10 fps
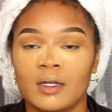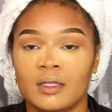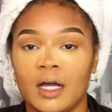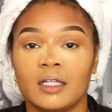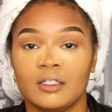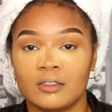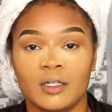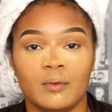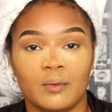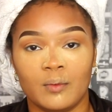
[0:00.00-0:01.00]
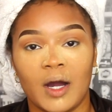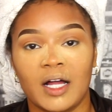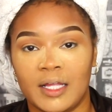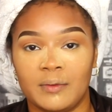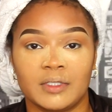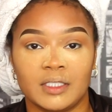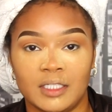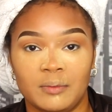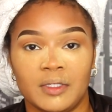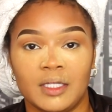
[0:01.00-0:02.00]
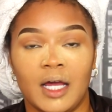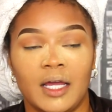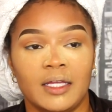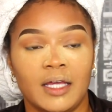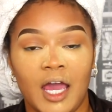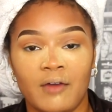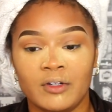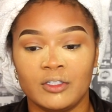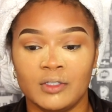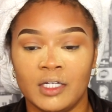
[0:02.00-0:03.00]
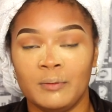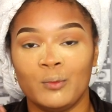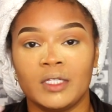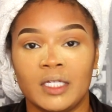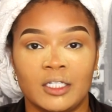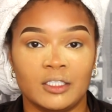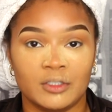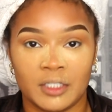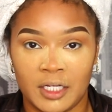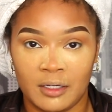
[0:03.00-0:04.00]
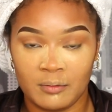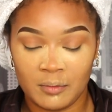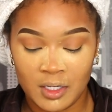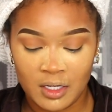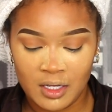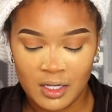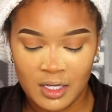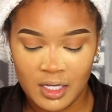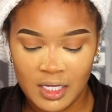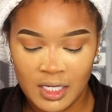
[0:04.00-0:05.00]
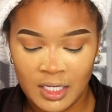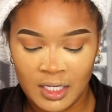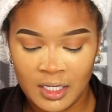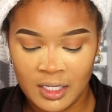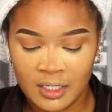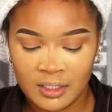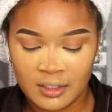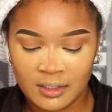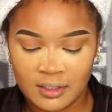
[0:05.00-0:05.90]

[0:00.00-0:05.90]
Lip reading: like literally while I was sleeping, like having a dream within a dream. And